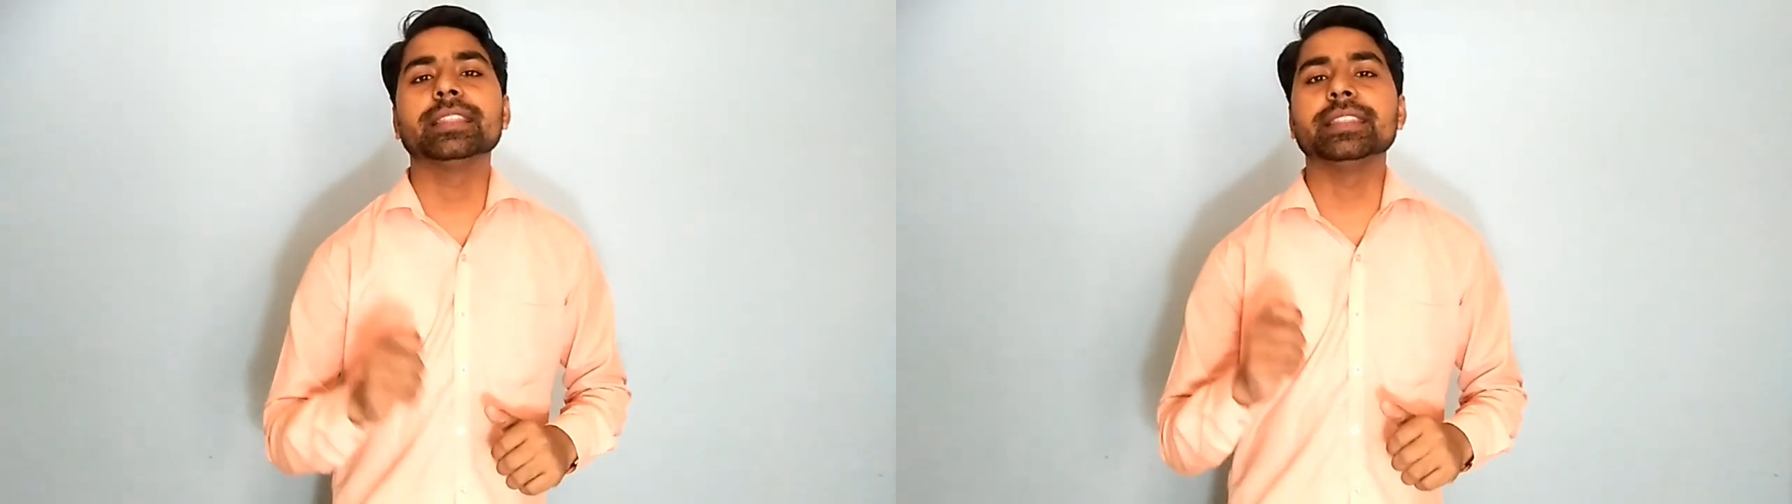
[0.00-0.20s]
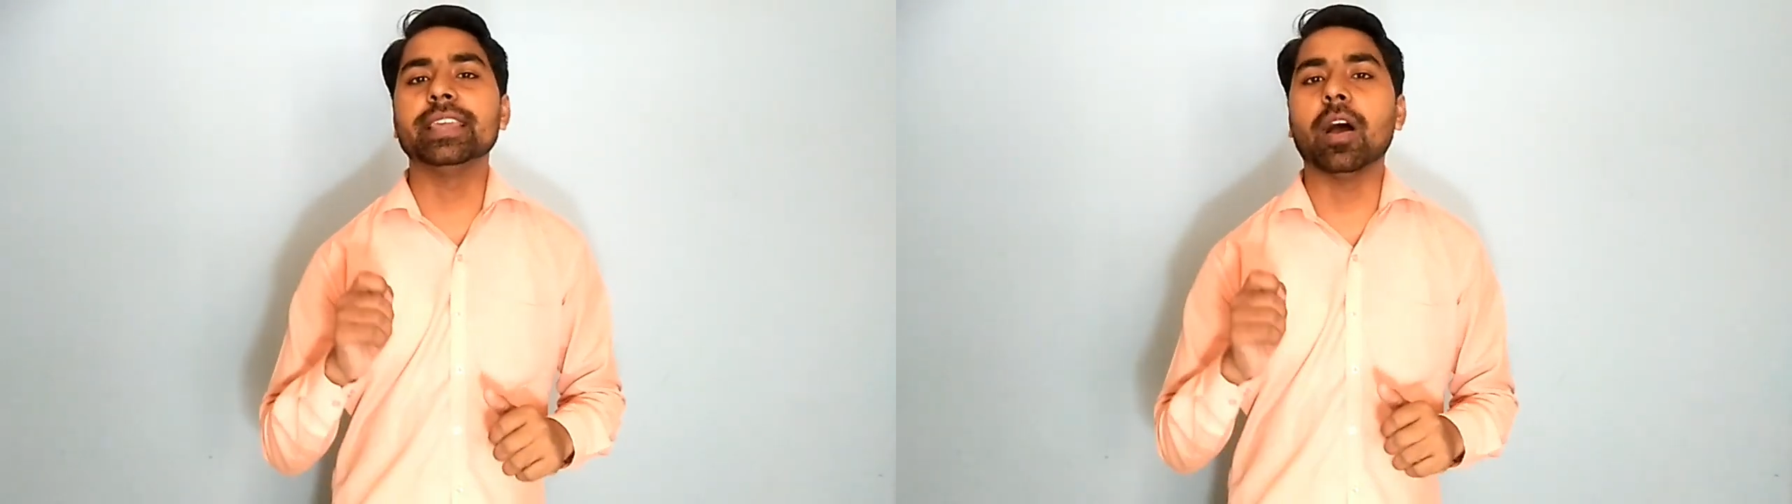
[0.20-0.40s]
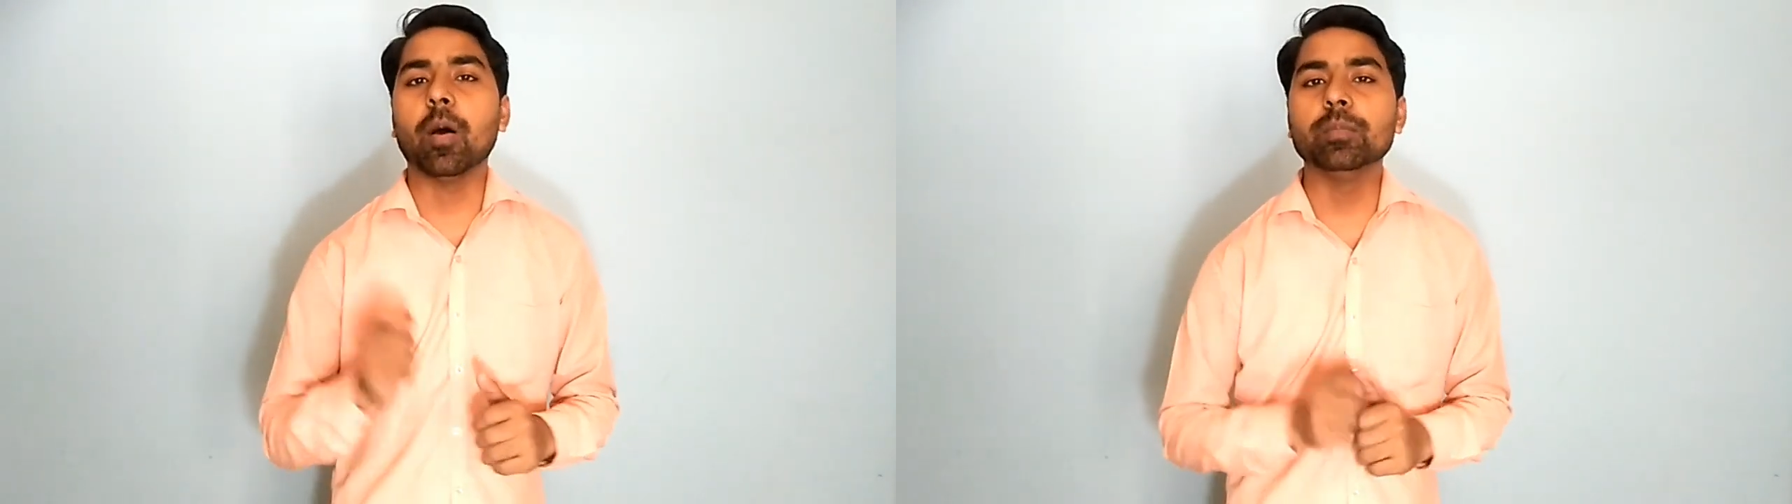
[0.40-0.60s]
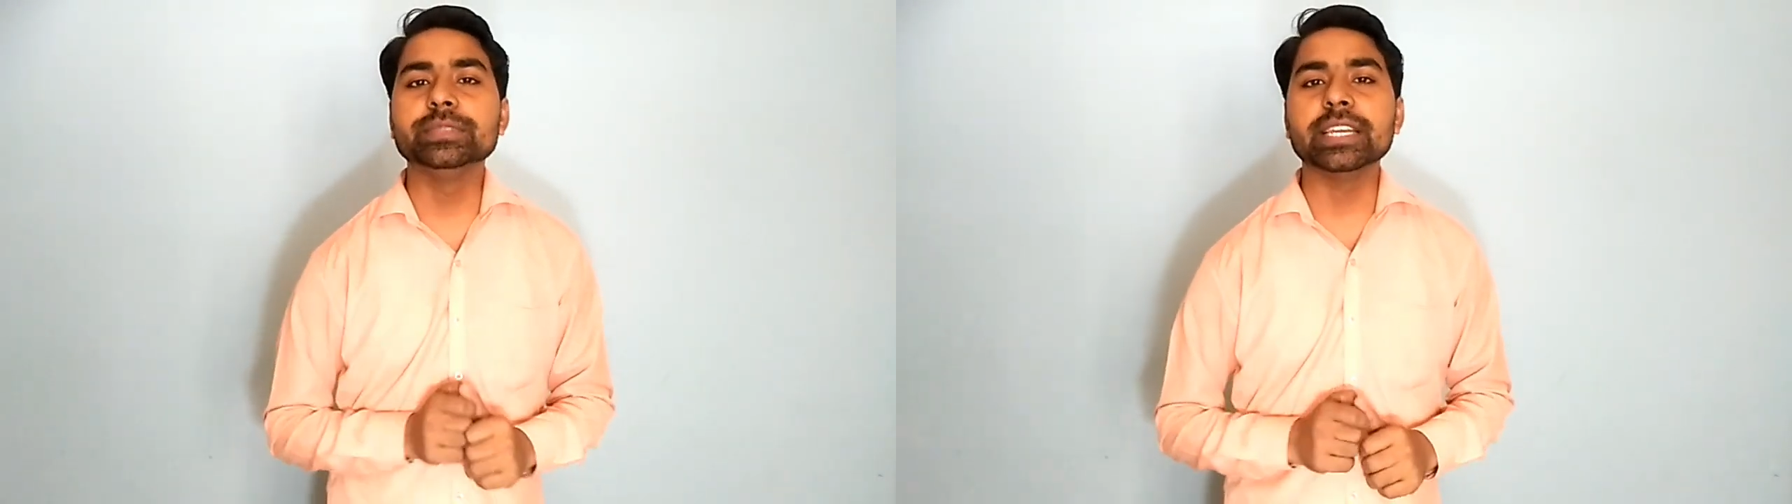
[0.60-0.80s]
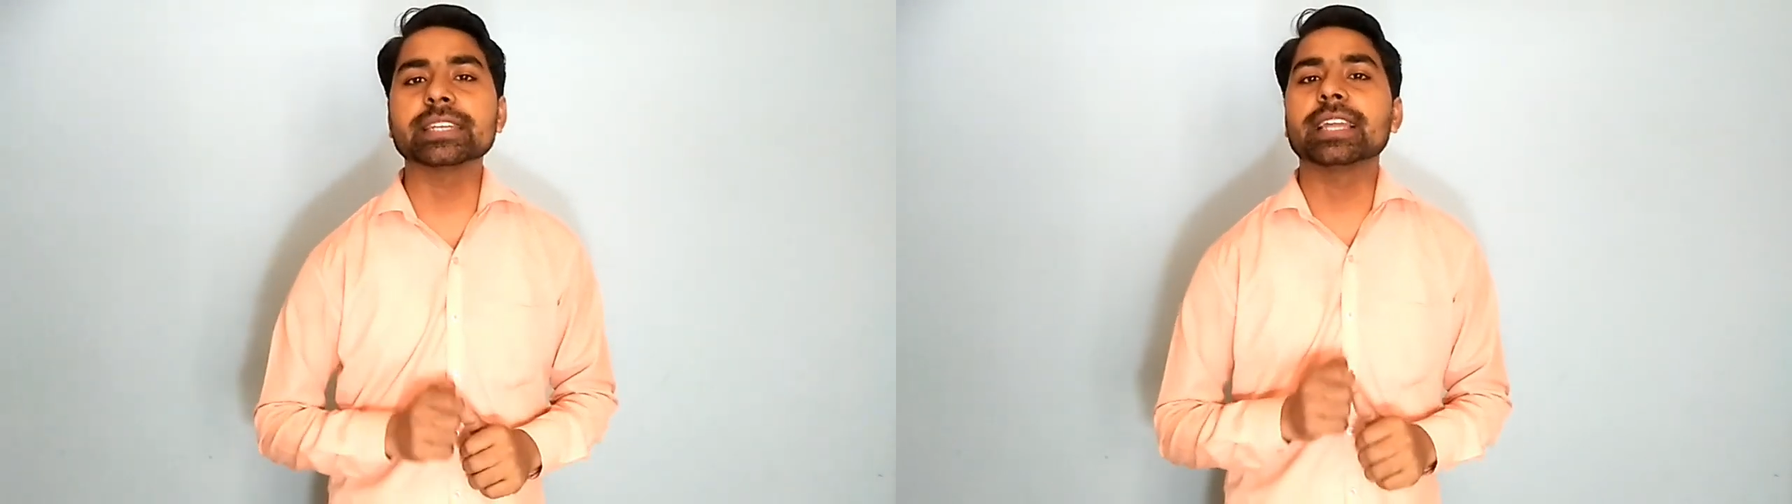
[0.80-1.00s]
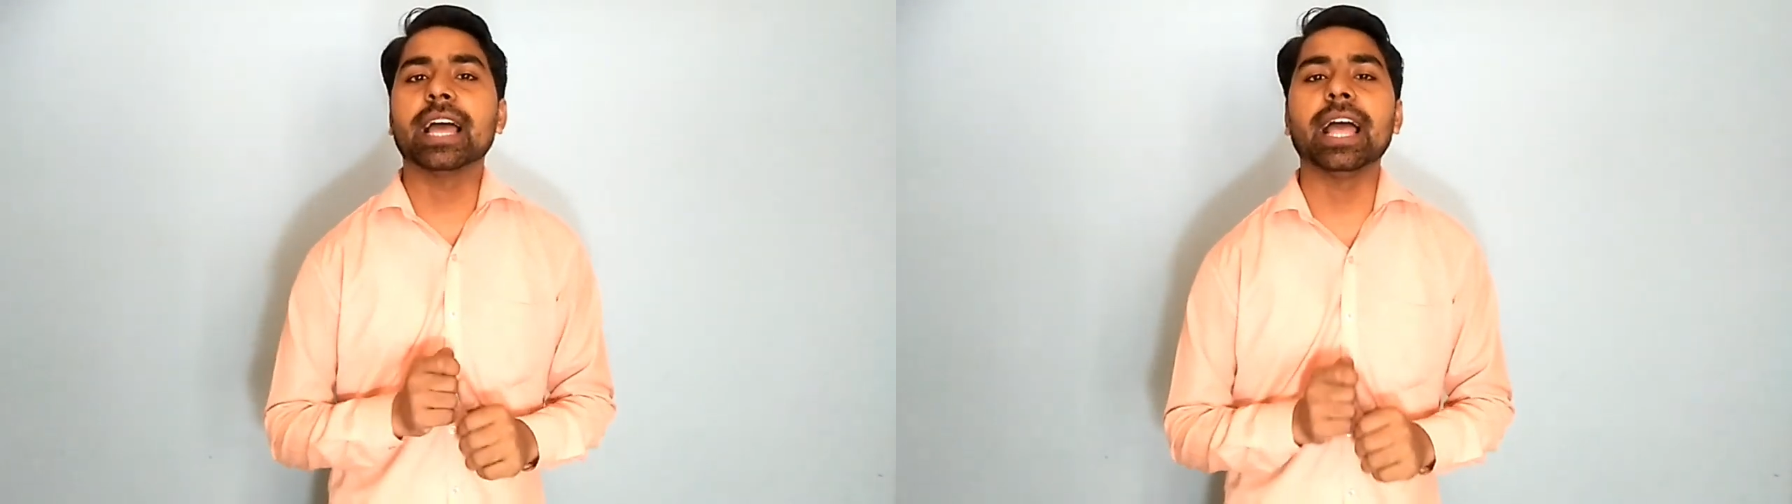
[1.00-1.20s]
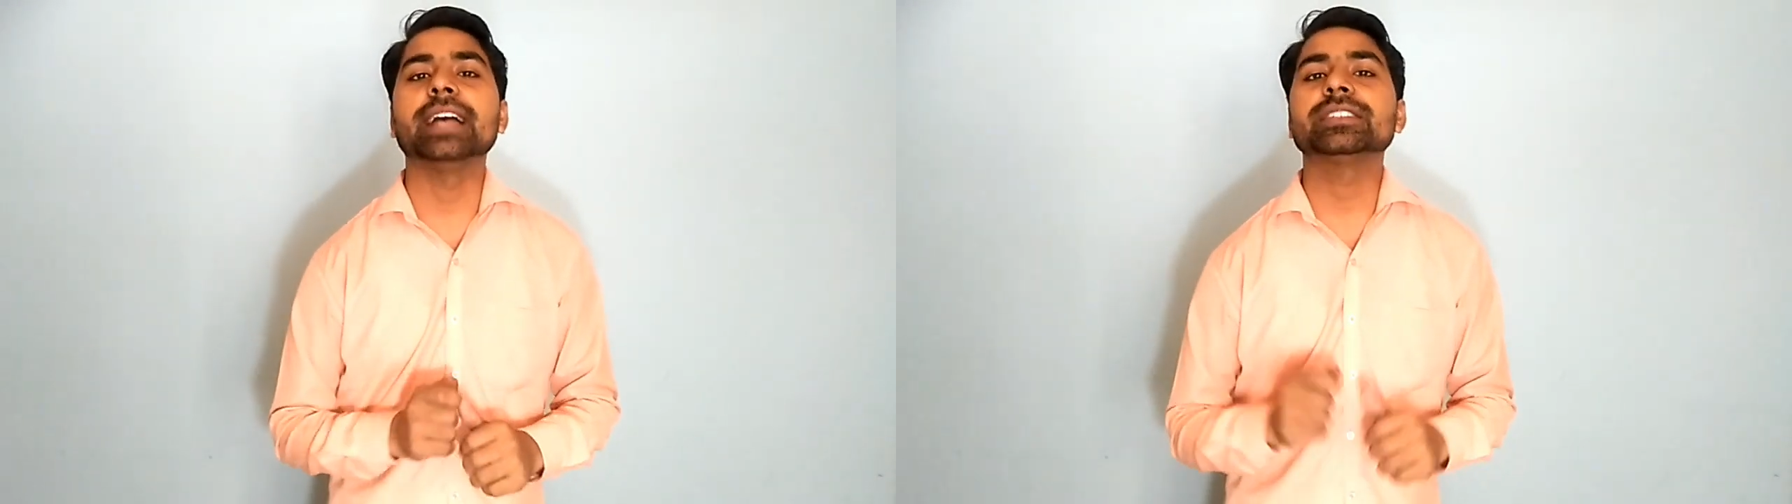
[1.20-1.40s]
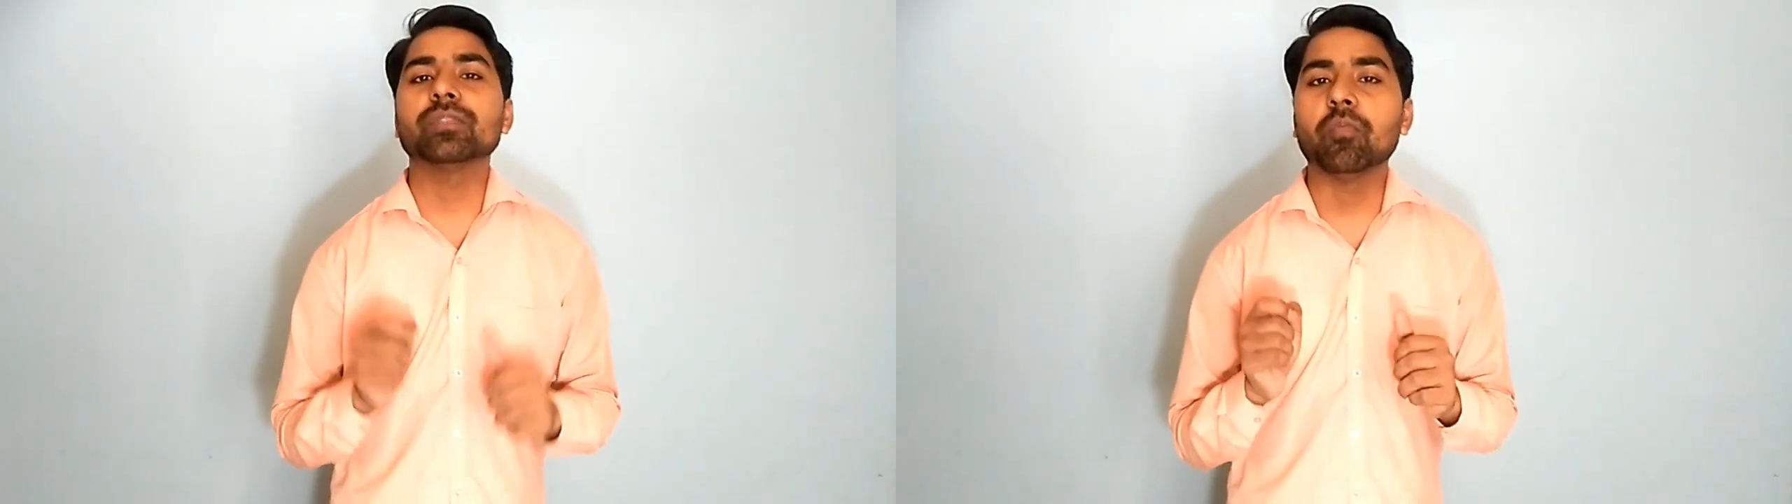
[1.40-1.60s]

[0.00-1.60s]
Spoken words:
the object has